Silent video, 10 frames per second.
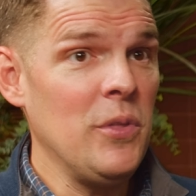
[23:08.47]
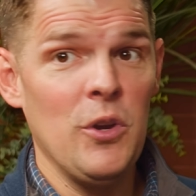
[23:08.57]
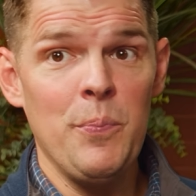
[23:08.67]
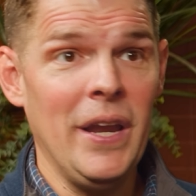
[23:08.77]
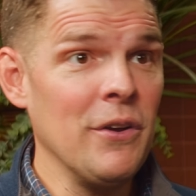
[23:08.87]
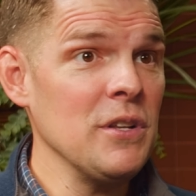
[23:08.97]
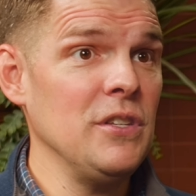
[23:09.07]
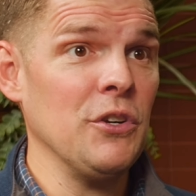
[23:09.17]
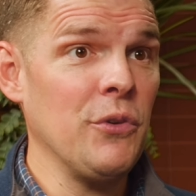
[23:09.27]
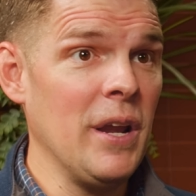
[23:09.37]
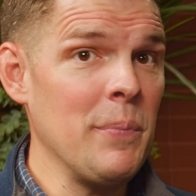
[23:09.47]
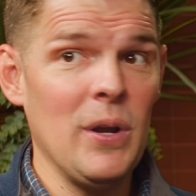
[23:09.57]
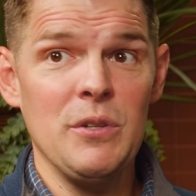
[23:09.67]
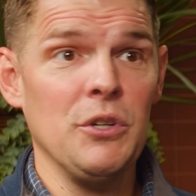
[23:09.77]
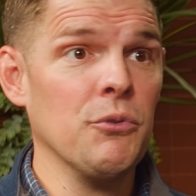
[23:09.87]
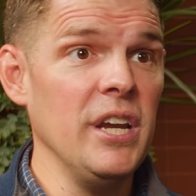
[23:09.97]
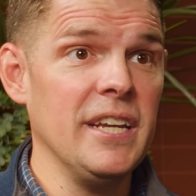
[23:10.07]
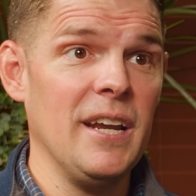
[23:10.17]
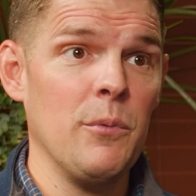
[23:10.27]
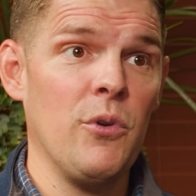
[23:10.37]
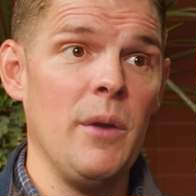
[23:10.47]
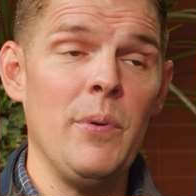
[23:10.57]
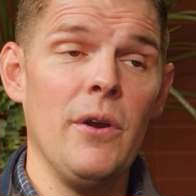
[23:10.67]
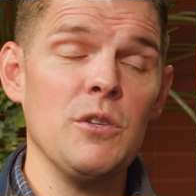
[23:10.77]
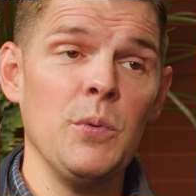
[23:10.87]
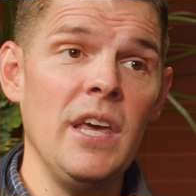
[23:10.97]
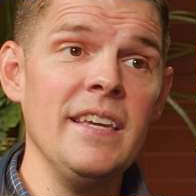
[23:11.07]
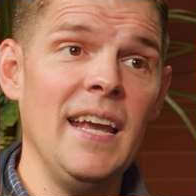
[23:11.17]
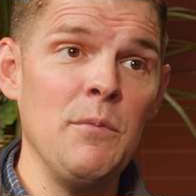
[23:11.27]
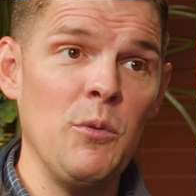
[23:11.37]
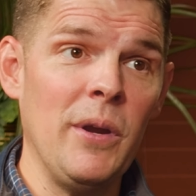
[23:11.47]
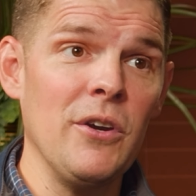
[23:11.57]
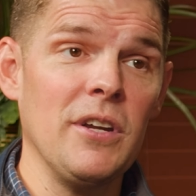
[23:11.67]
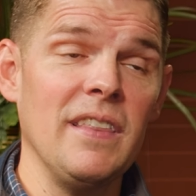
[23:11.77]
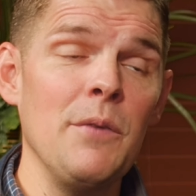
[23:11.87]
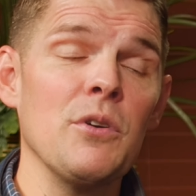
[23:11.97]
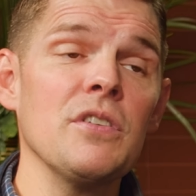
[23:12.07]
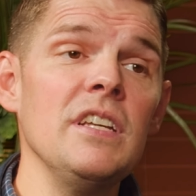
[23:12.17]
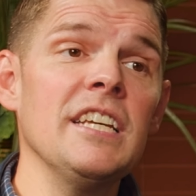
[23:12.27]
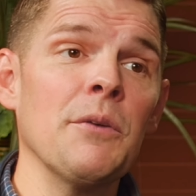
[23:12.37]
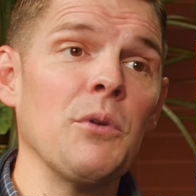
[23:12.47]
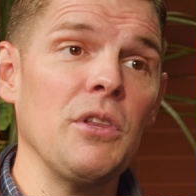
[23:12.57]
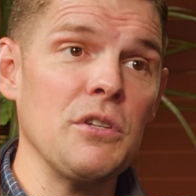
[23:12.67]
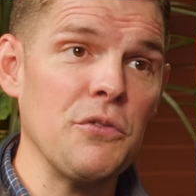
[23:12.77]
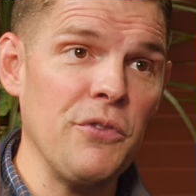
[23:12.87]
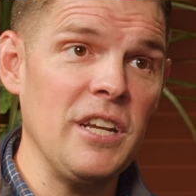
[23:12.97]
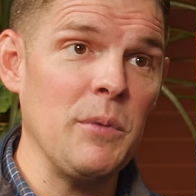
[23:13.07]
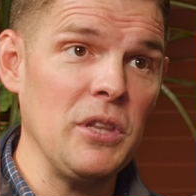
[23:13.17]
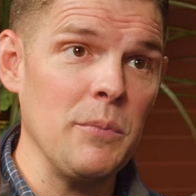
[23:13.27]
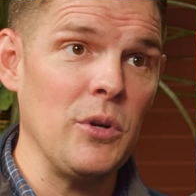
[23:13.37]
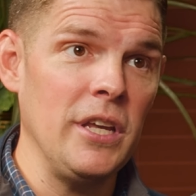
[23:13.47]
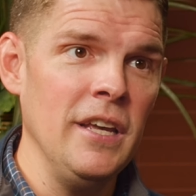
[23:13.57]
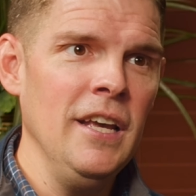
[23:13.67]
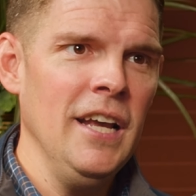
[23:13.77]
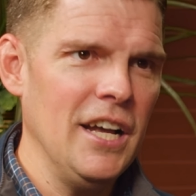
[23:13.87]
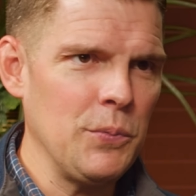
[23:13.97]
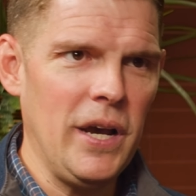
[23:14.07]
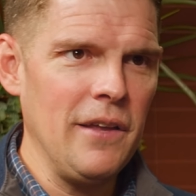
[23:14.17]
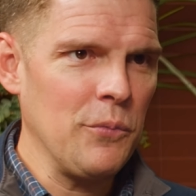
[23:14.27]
their parents, their grandparents, their great-grandparents, when they came to America, they were seeking religious freedom and liberty. That's why,